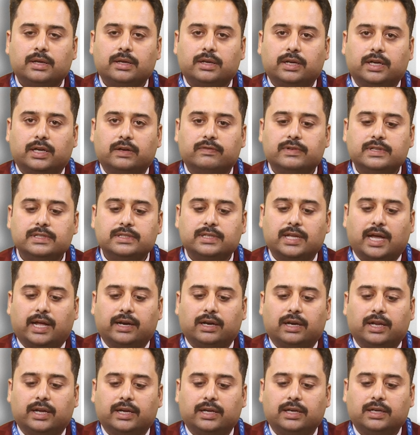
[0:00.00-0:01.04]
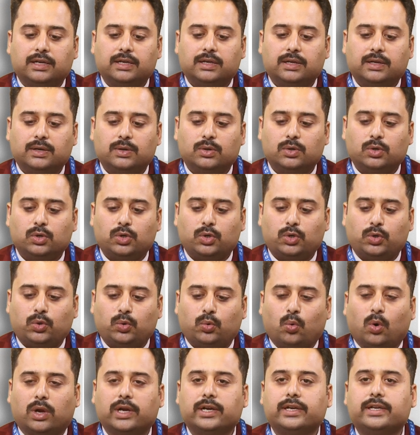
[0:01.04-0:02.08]
grievance handling,
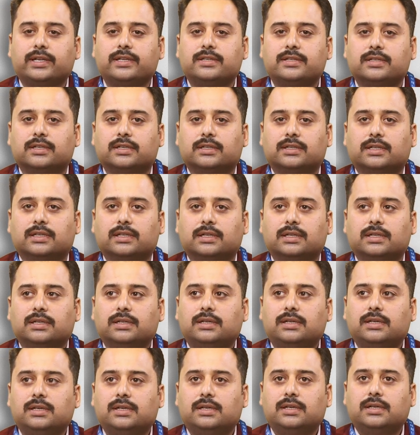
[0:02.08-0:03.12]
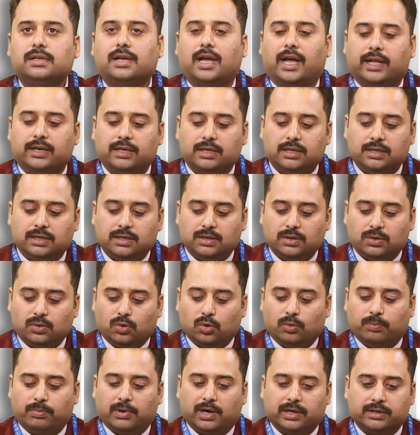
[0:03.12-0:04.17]
quality circle, and
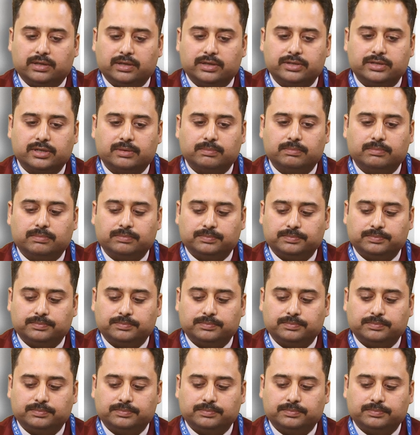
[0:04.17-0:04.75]
co-partnership.